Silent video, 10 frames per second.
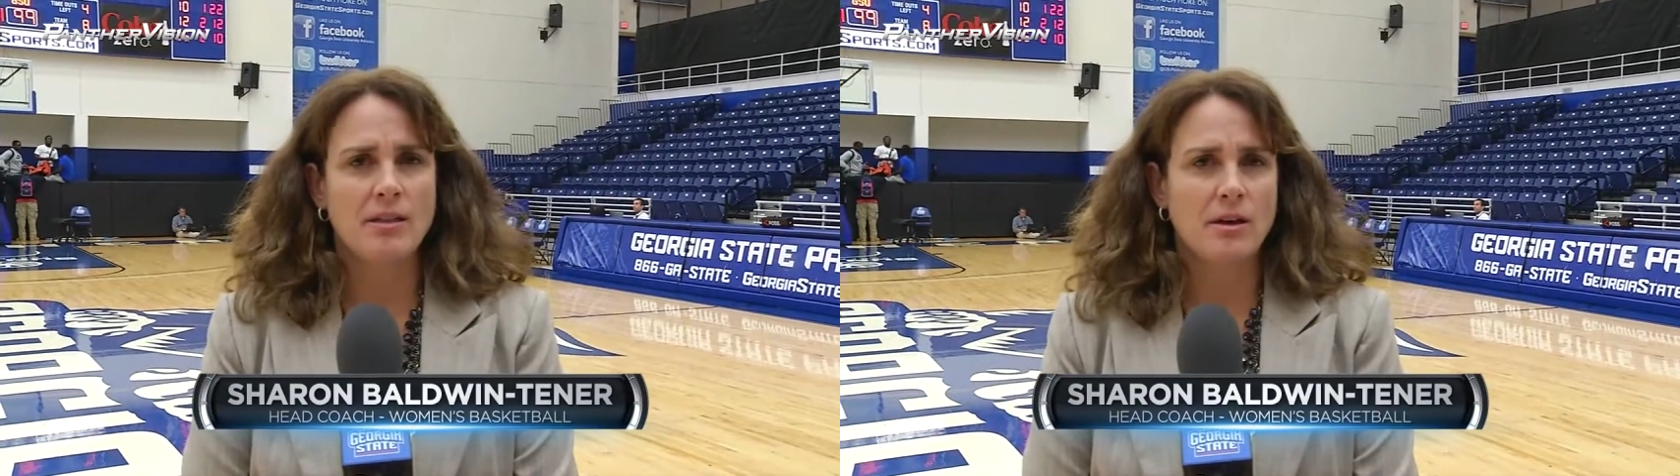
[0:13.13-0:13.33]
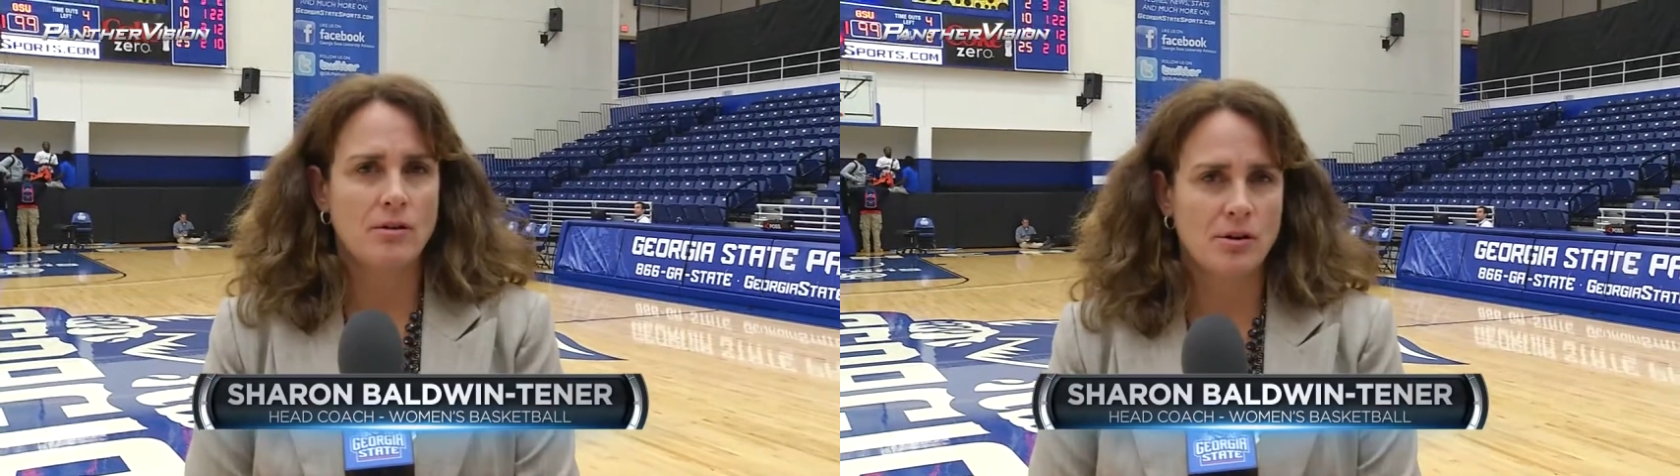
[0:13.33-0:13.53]
I
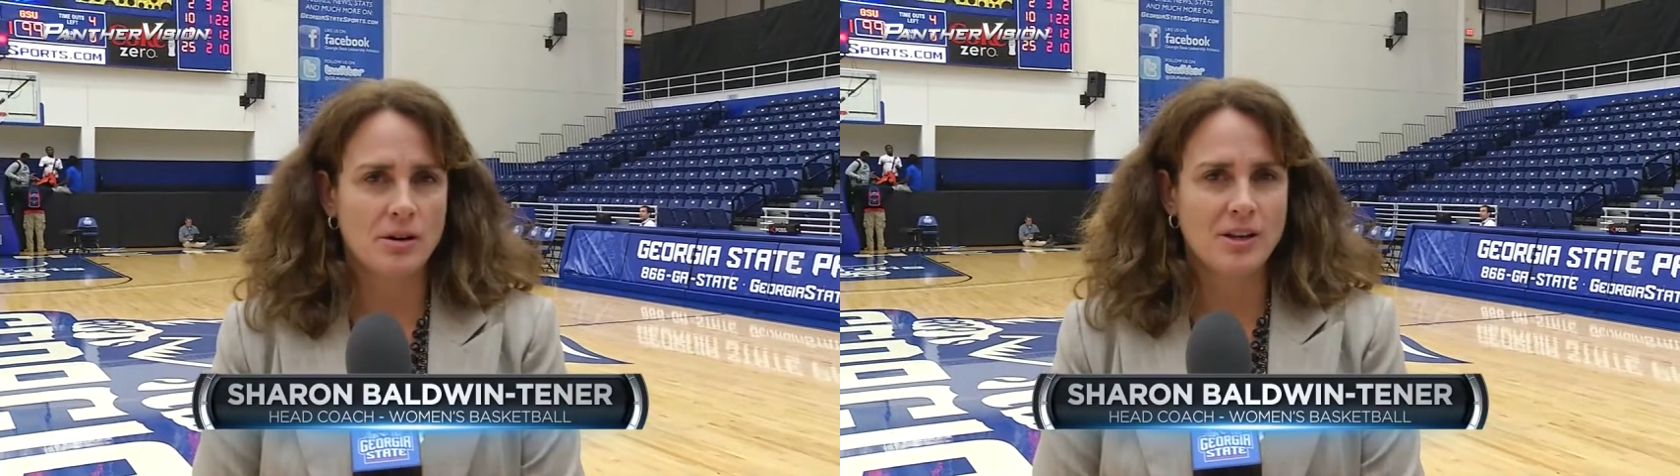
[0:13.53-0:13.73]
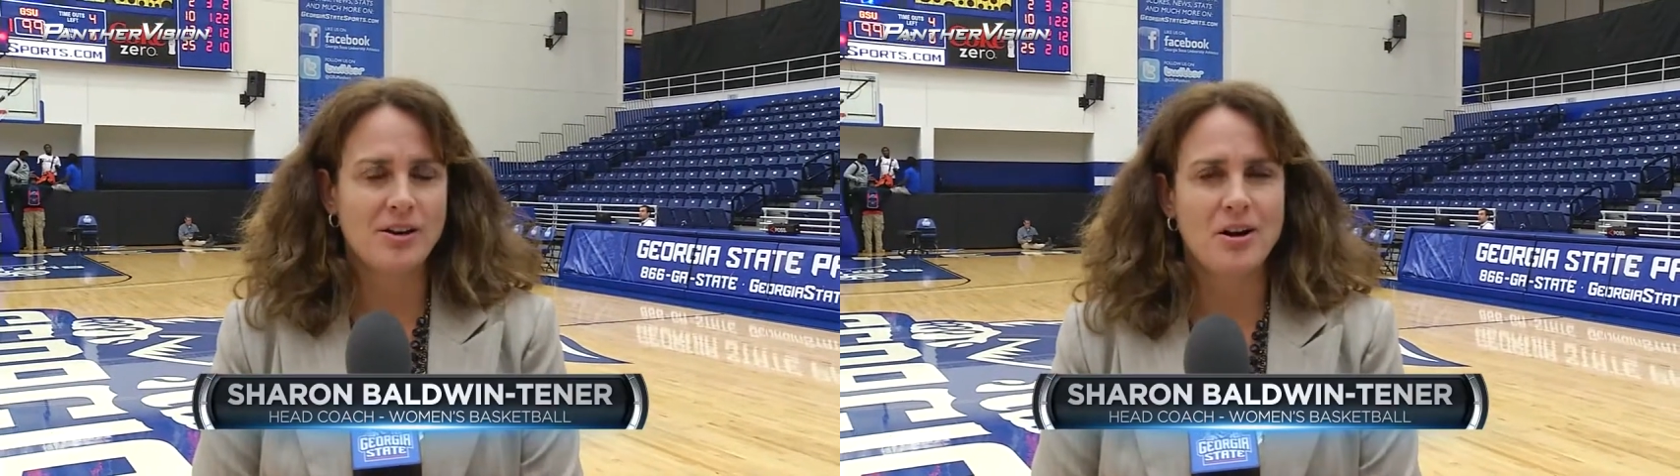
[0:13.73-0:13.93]
thought
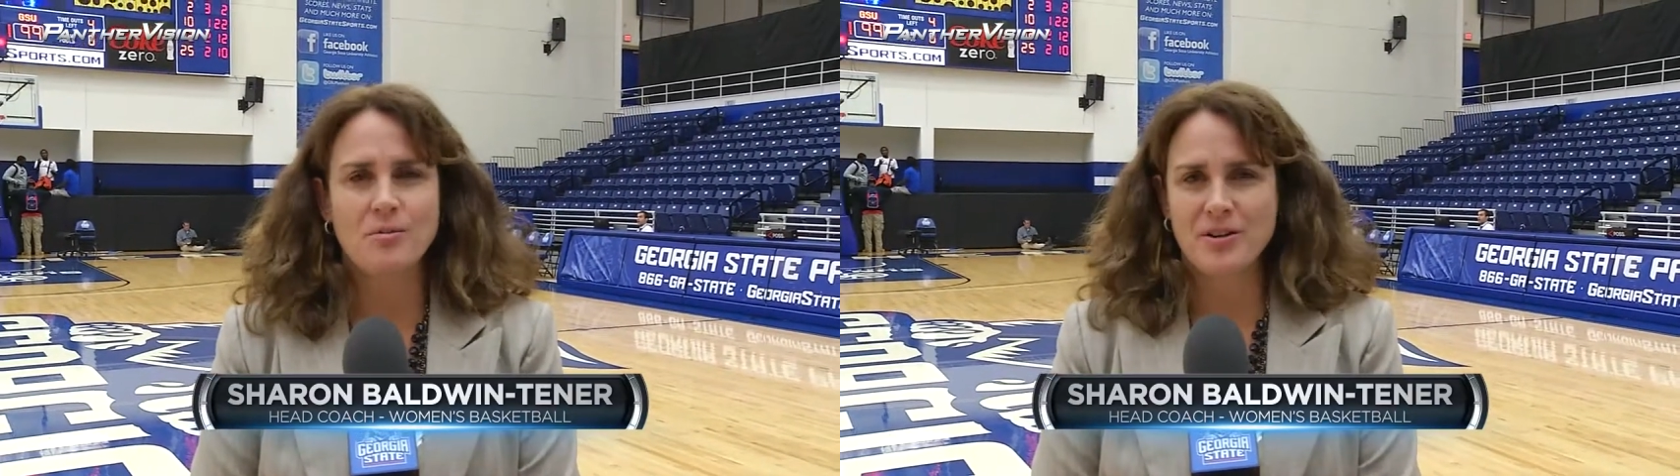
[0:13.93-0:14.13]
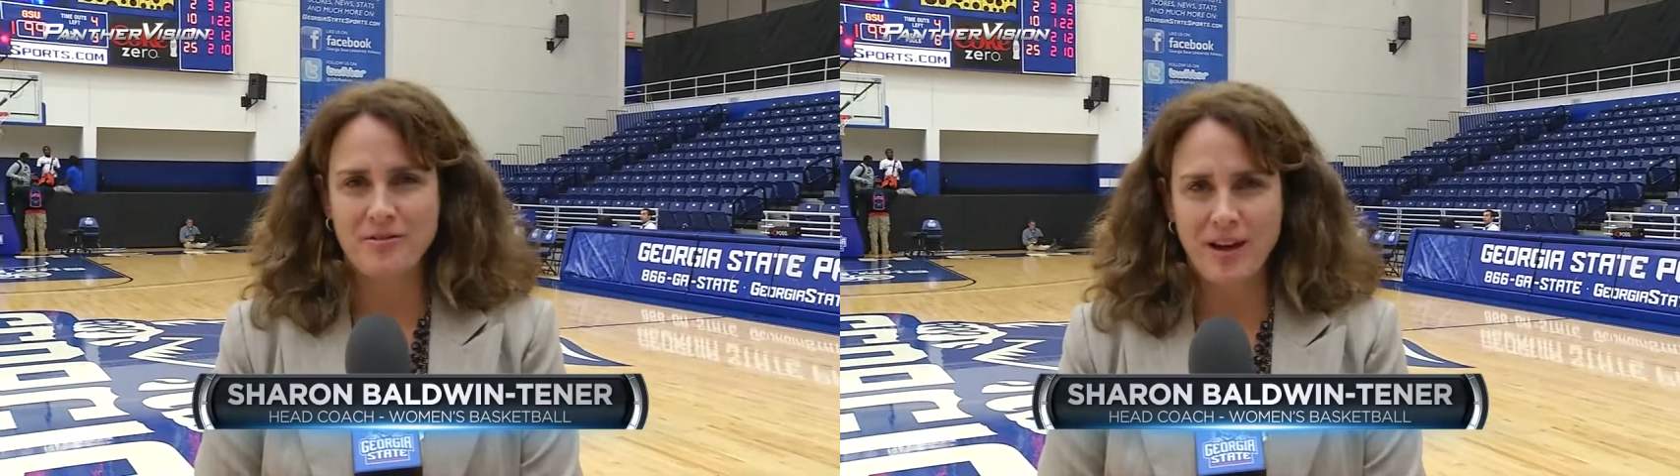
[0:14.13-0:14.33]
early
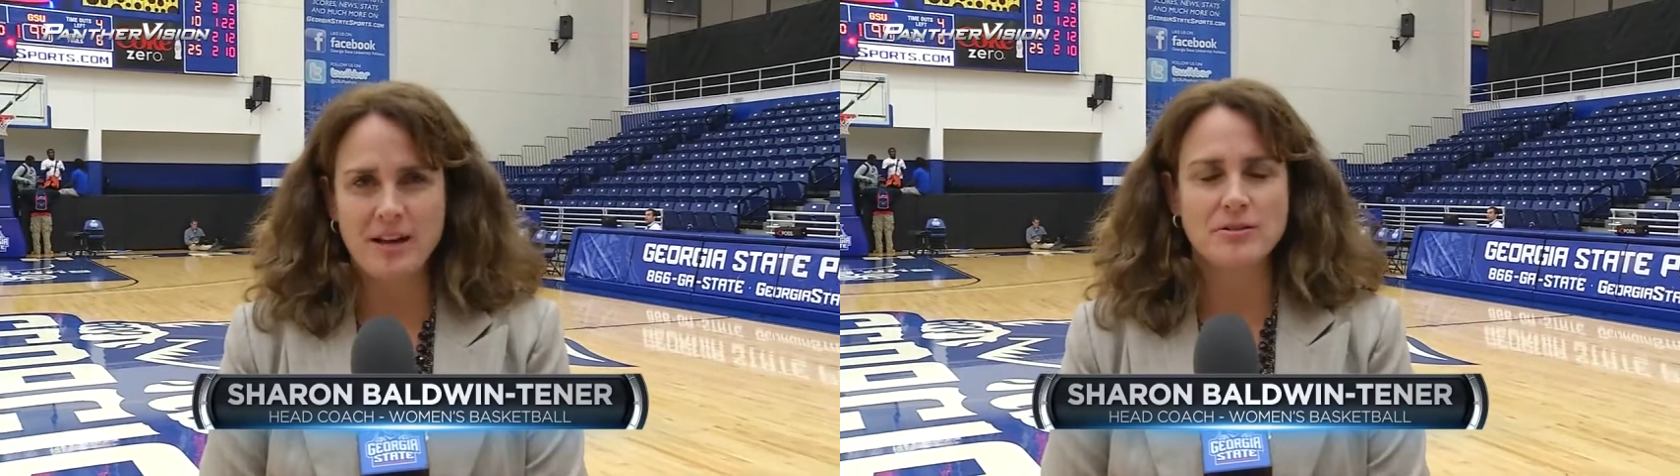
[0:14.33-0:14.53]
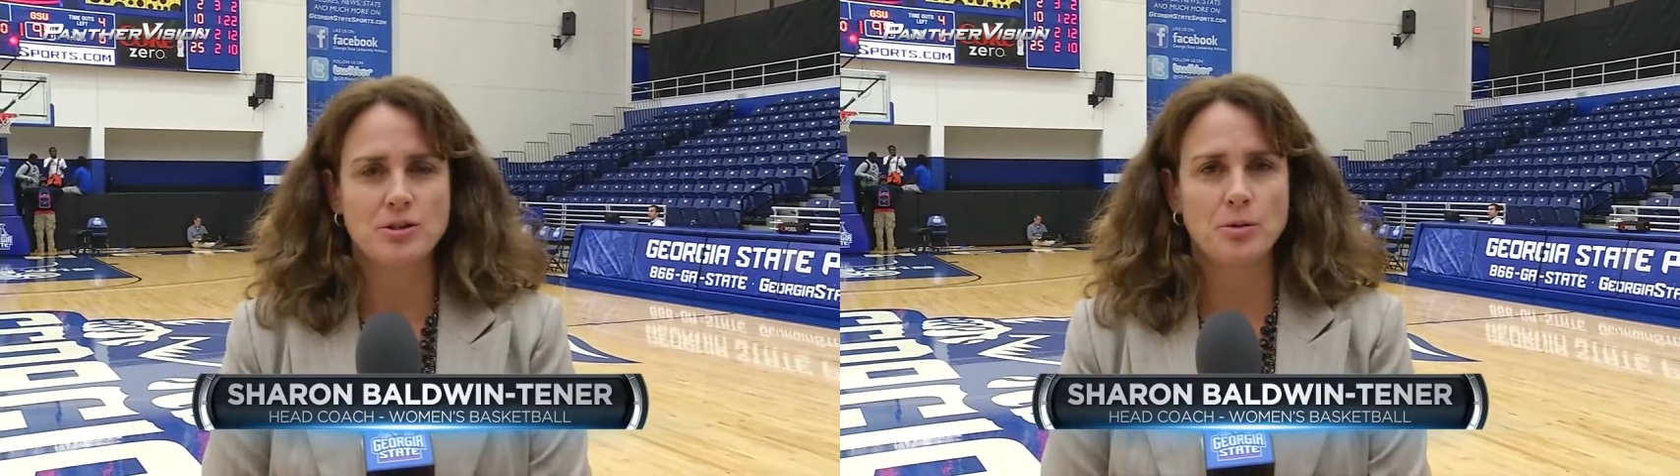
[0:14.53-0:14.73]
on we
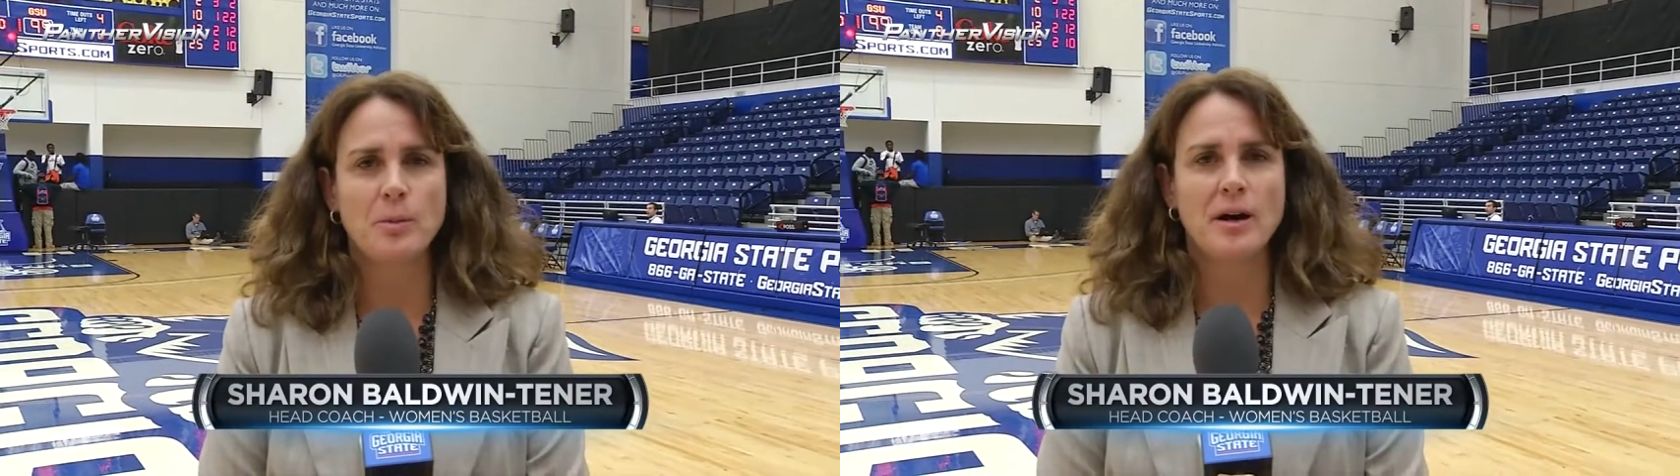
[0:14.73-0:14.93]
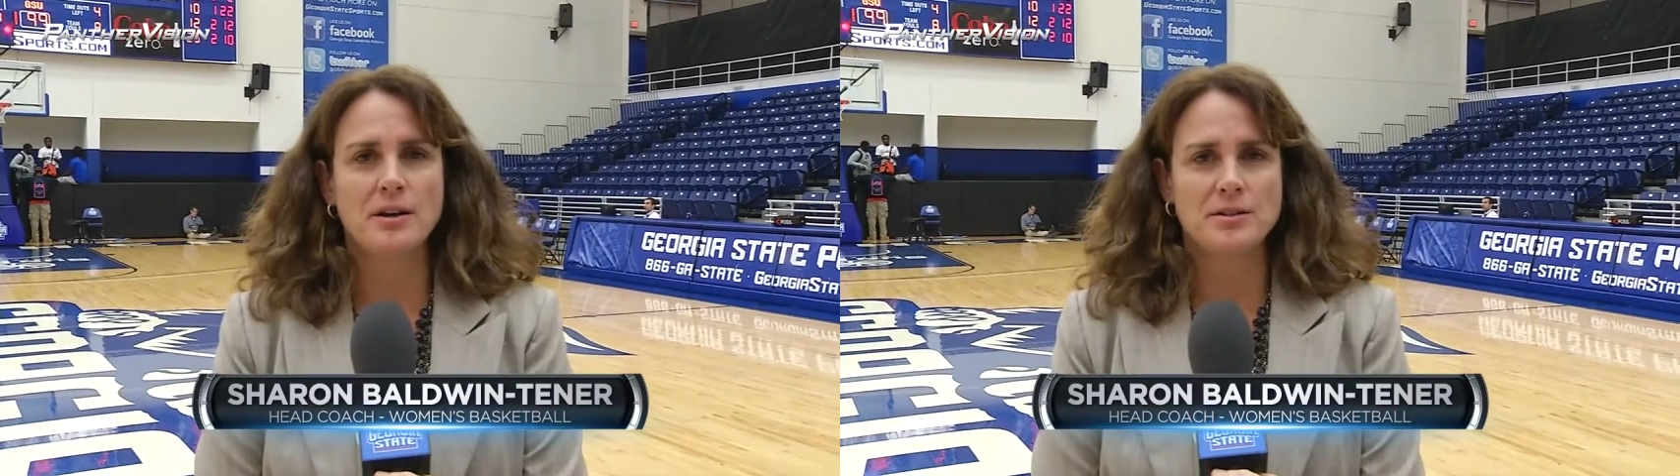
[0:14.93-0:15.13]
fouled too
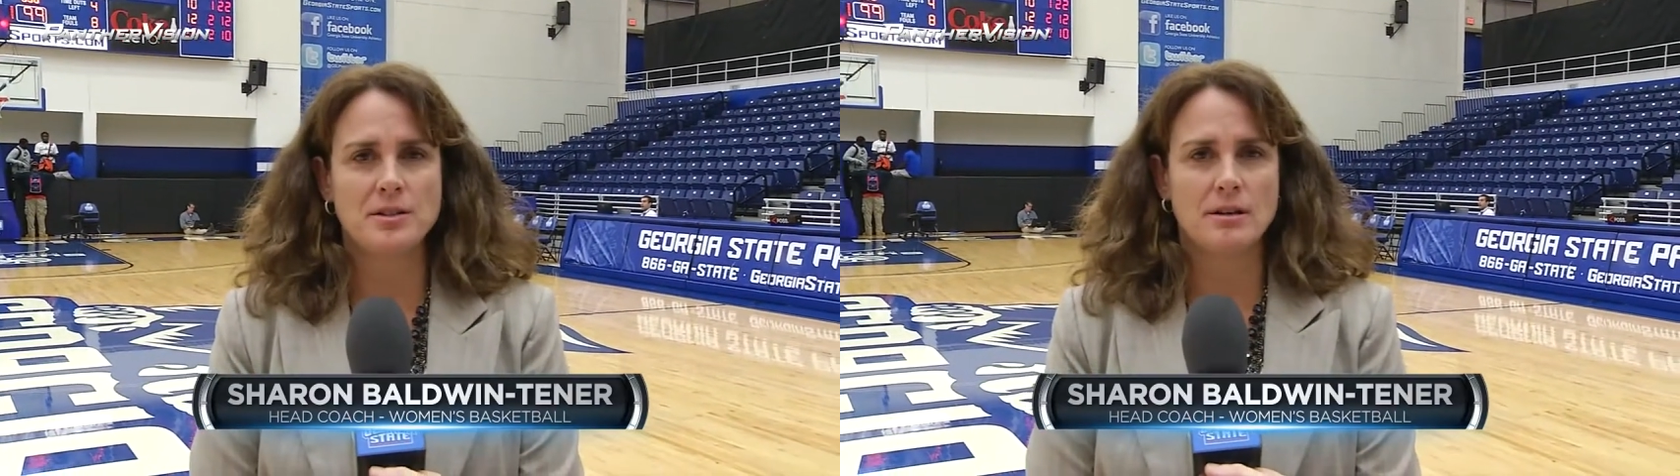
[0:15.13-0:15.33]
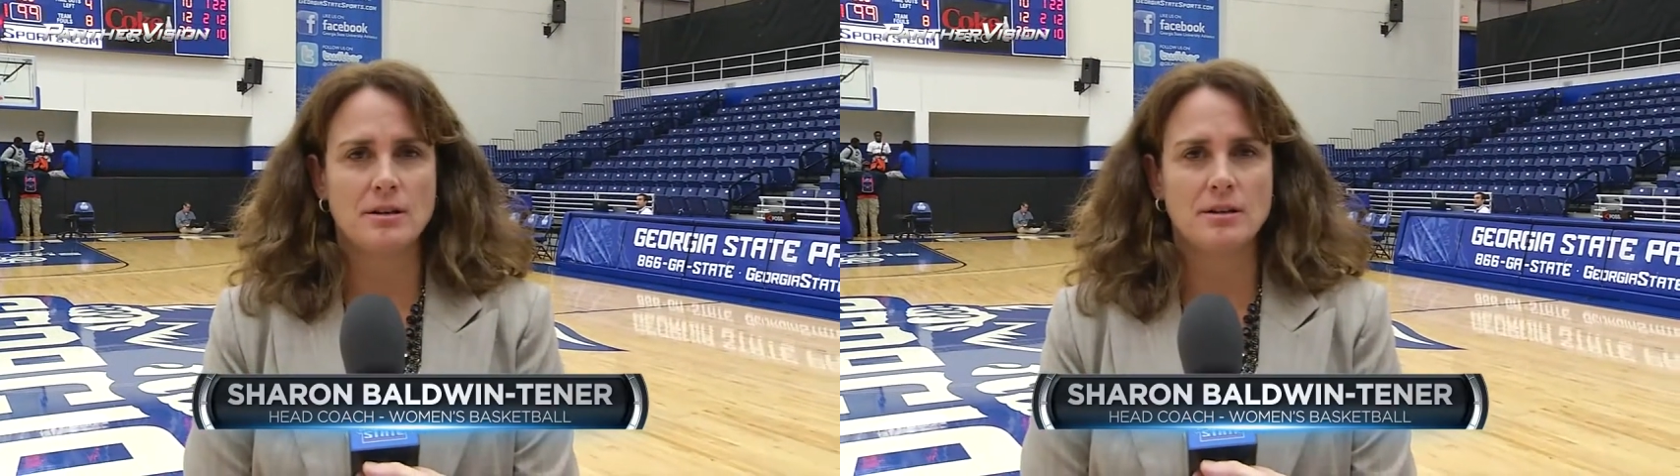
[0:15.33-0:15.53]

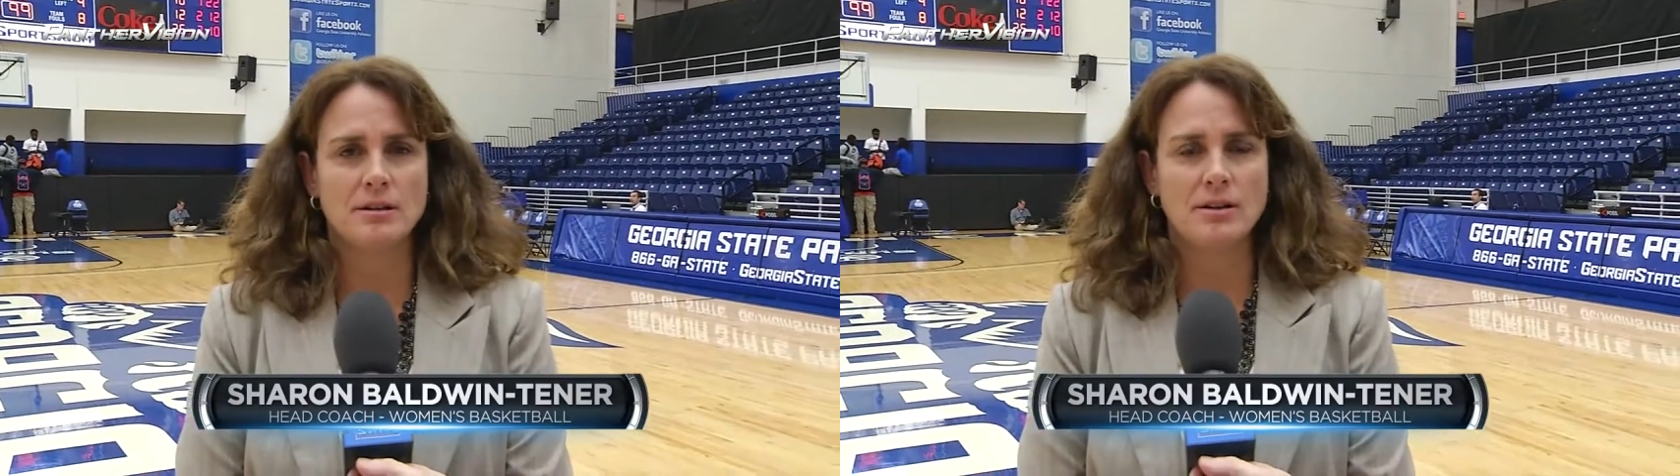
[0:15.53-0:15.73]
much, uh,